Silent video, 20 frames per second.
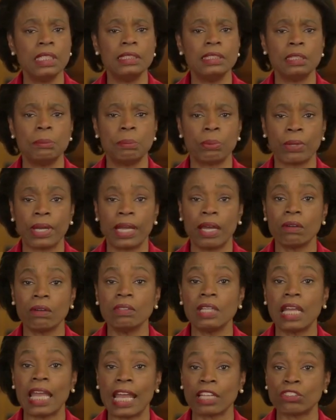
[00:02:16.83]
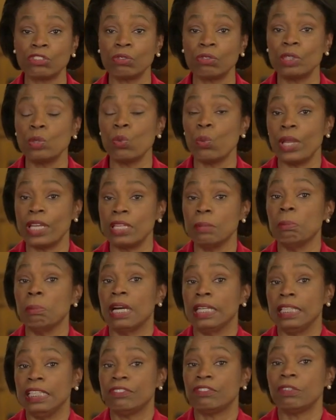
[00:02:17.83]
Did Brown actually win
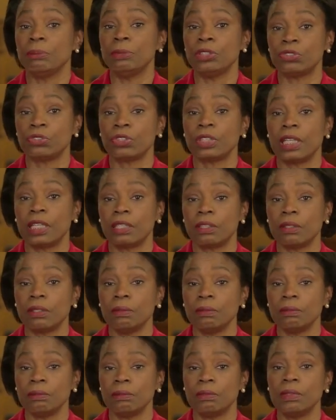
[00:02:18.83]
money from Mr. Kendall?